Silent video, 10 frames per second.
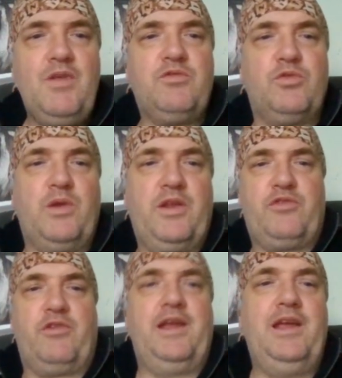for
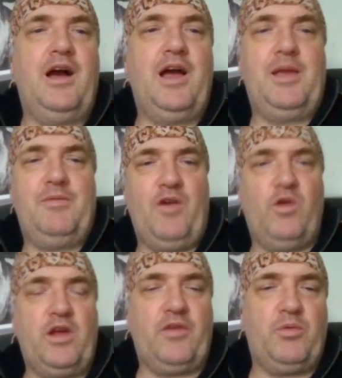23. I have
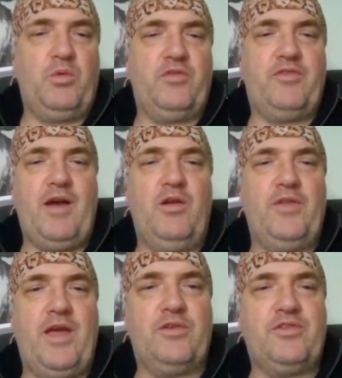only got the one vowel
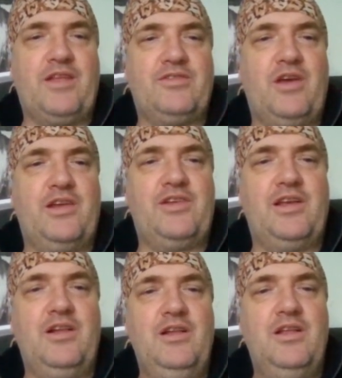now, so that's not
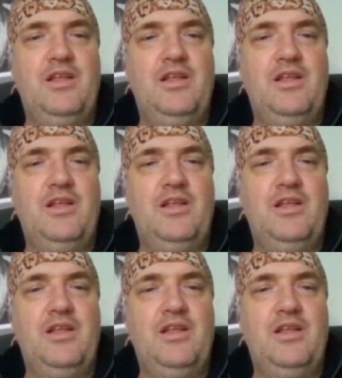ideal.